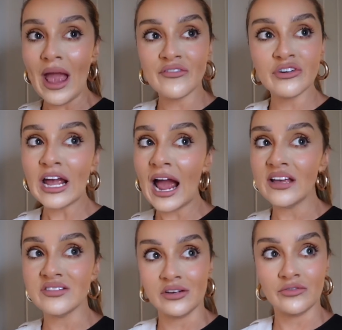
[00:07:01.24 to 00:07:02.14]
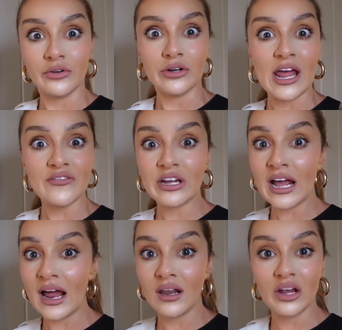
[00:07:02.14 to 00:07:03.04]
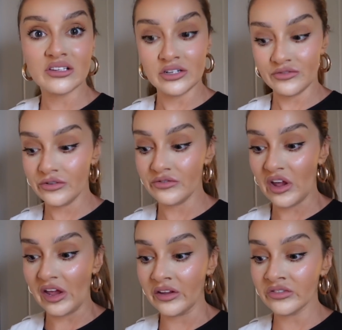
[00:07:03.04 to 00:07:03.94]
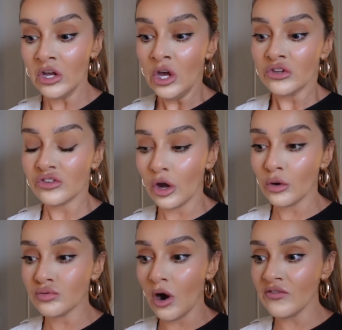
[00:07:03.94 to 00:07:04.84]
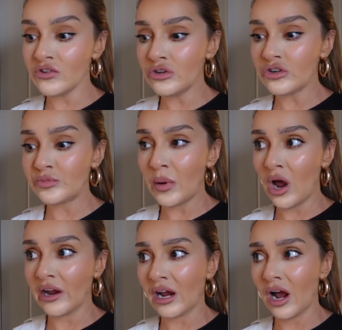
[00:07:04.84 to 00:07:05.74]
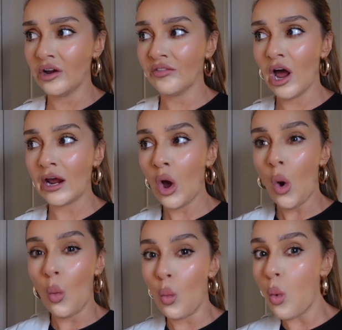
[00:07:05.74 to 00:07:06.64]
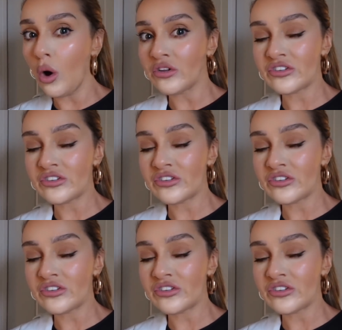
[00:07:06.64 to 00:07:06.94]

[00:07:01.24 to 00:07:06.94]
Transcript: every cat is different, every cat likes different things. So rather than you just buying kind of like one